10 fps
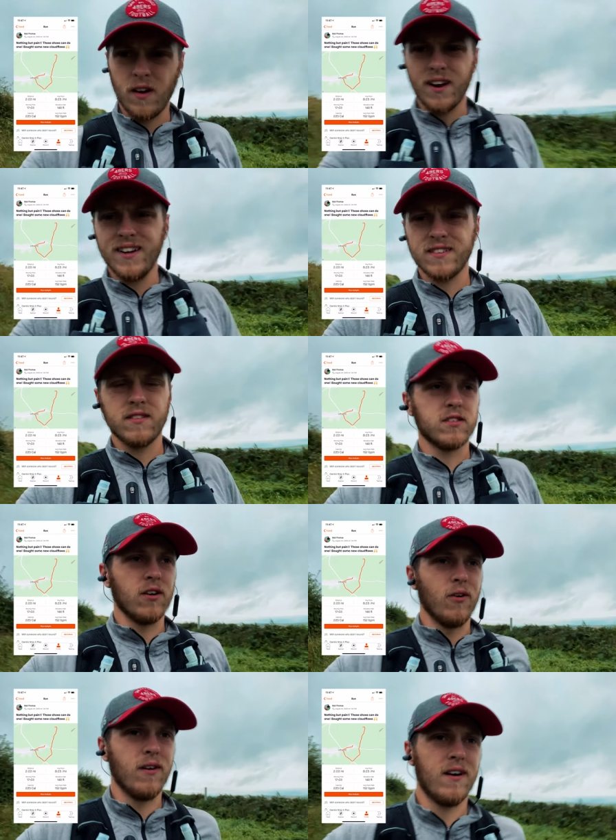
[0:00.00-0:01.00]
Alright guys,
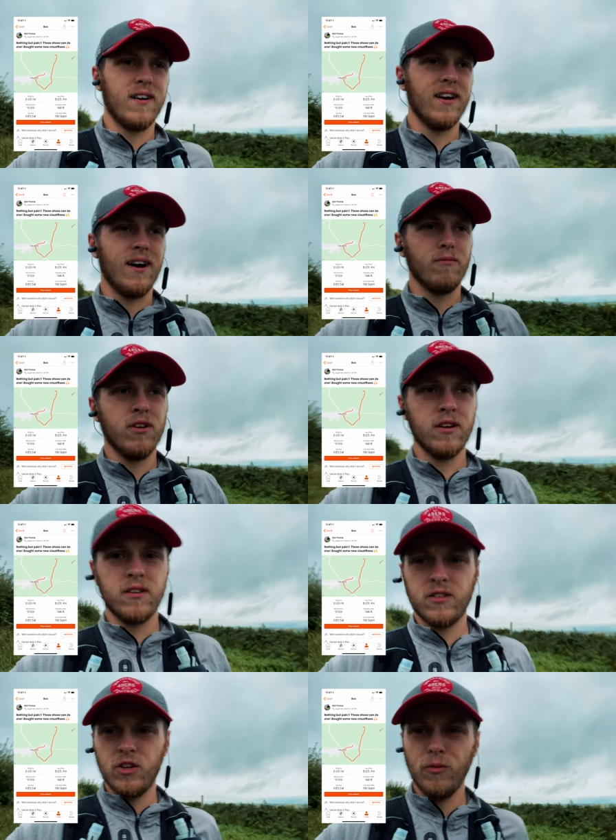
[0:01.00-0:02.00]
so I am
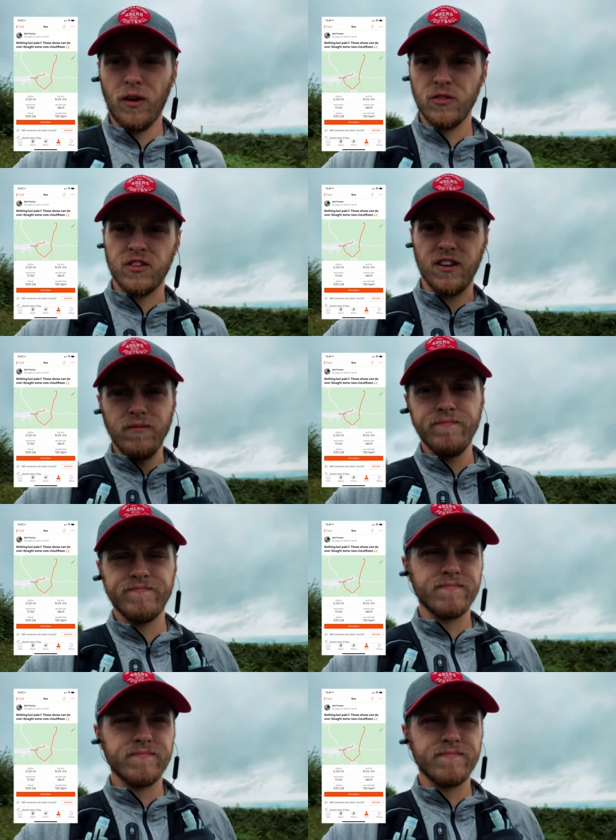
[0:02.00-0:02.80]
two miles in